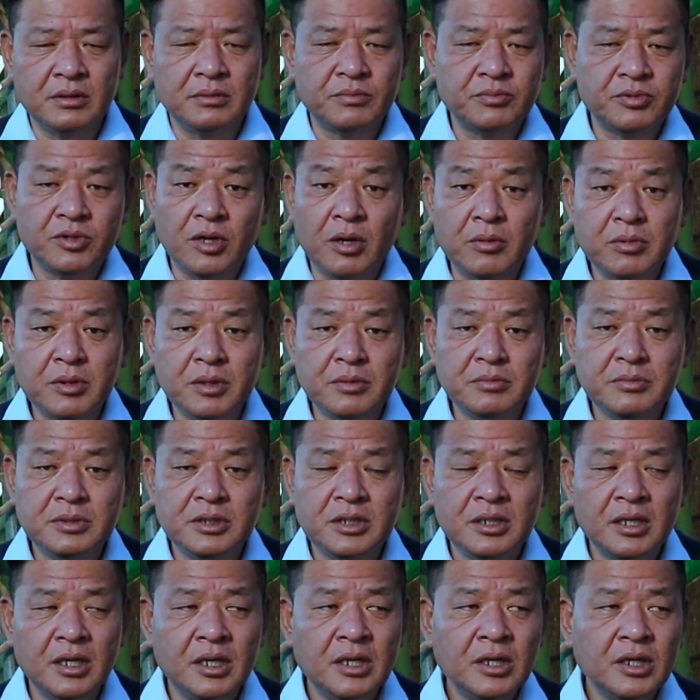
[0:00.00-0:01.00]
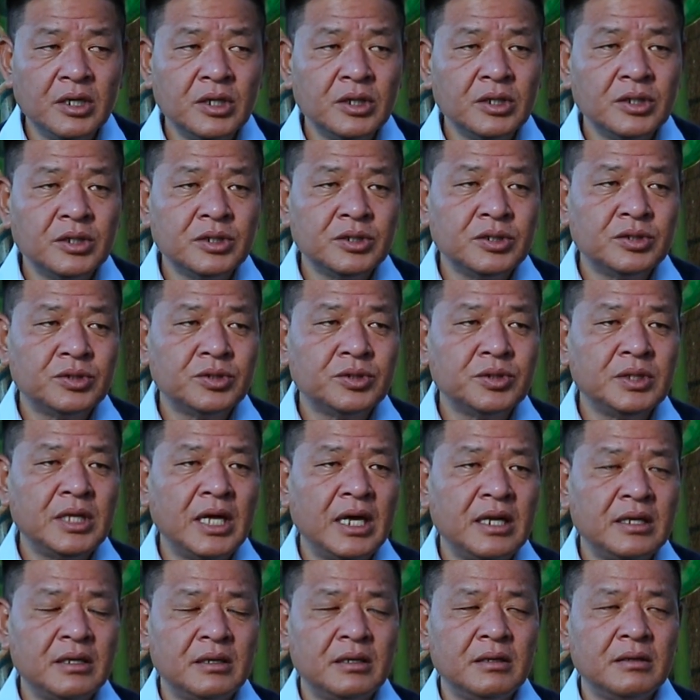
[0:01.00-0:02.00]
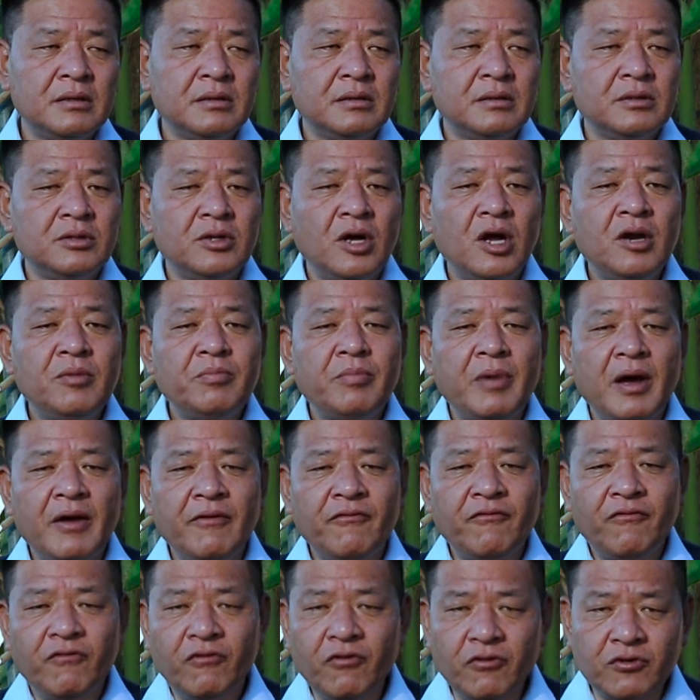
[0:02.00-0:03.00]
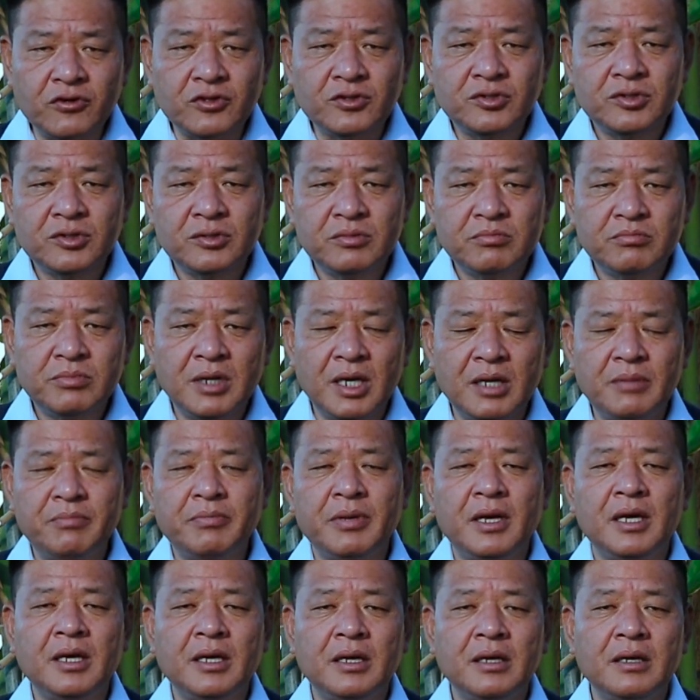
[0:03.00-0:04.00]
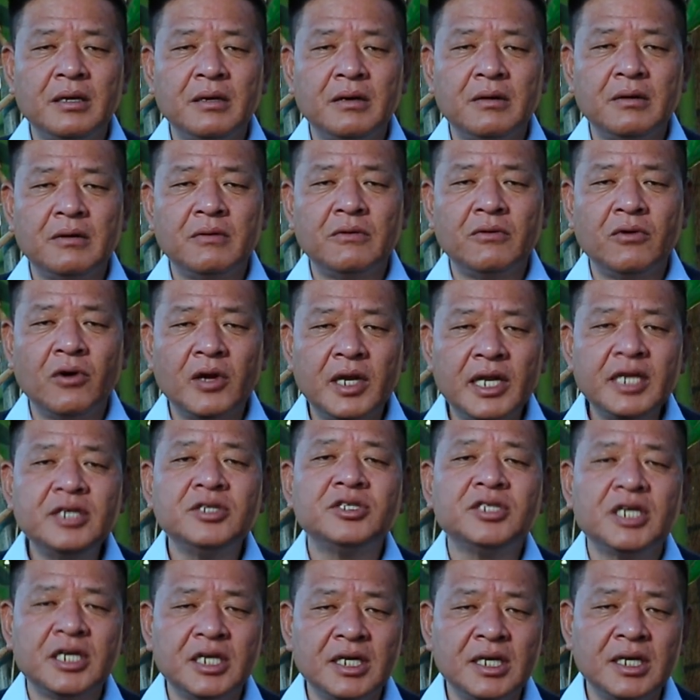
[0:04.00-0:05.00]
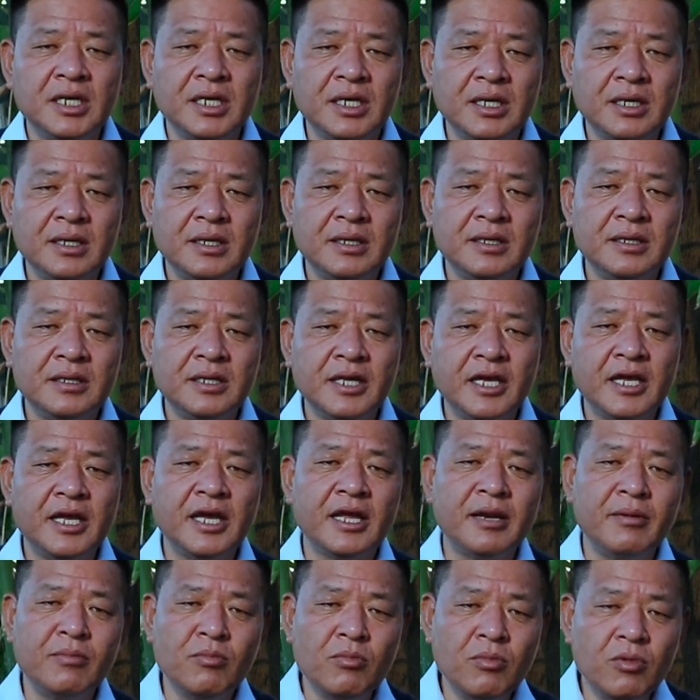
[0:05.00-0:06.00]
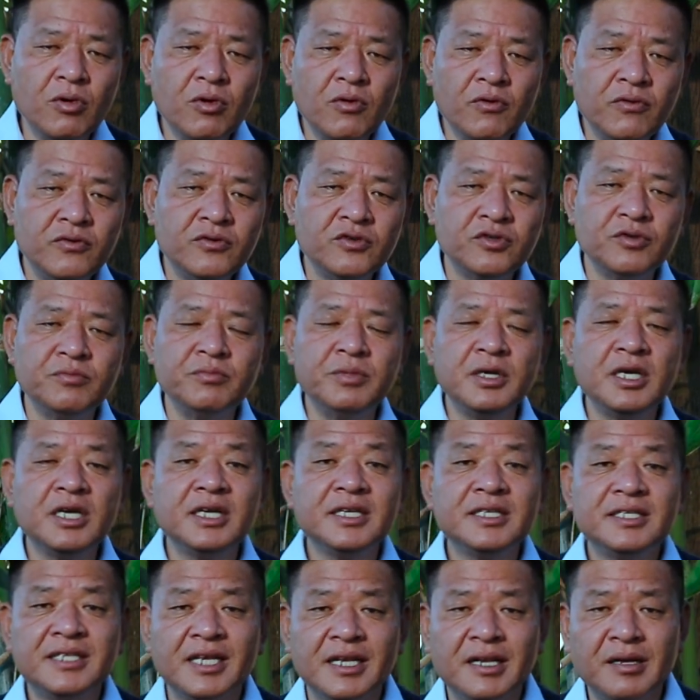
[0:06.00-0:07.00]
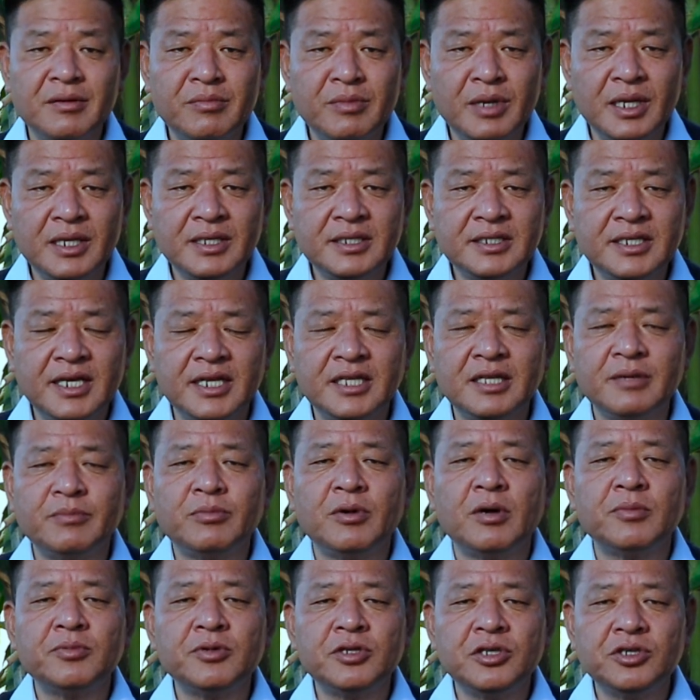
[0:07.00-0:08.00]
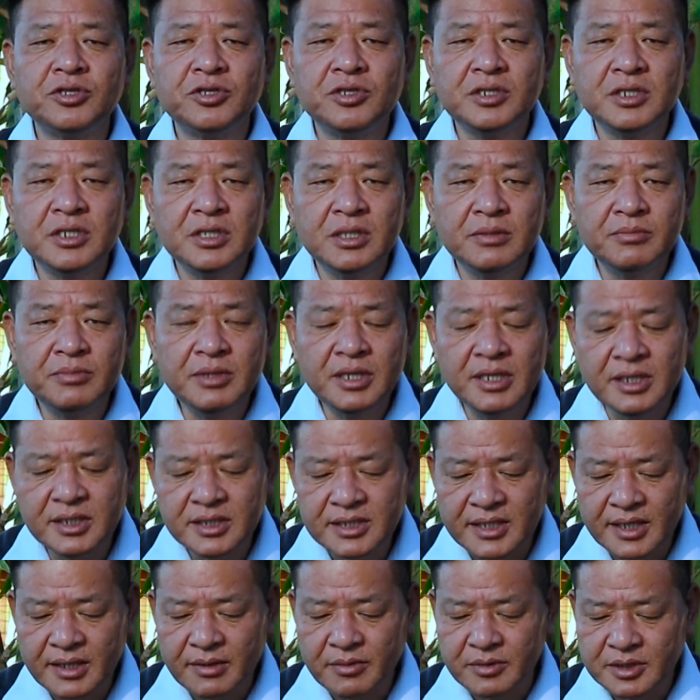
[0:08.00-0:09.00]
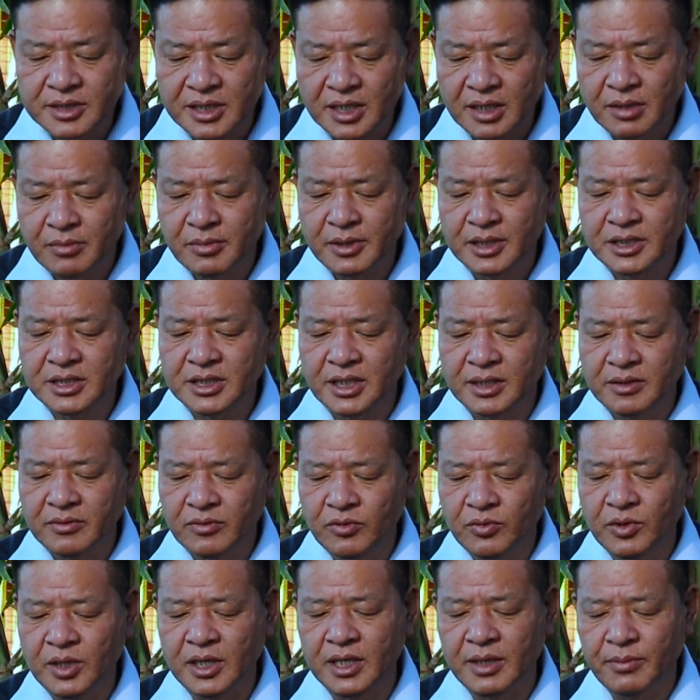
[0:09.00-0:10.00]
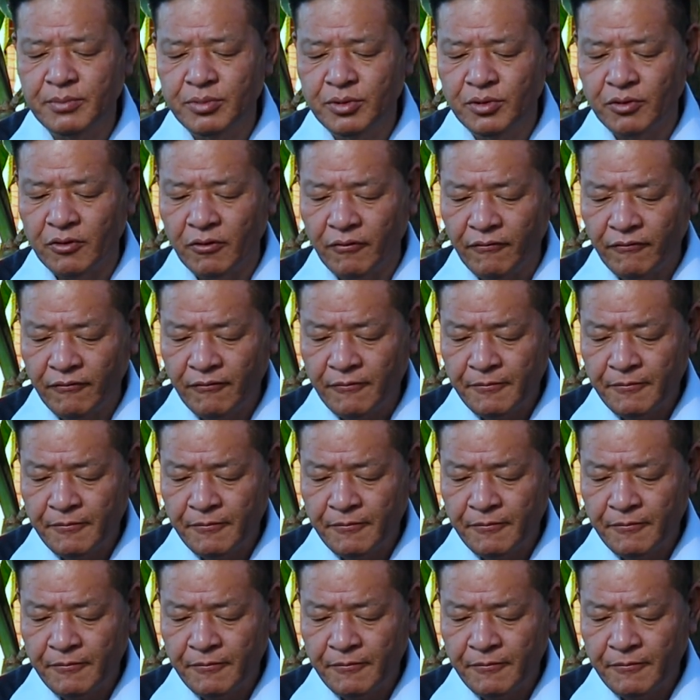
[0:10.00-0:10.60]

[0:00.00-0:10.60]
problems, so that not by force, but by voluntarily, they can move to bigger settlements and the population in the bigger settlements will improve.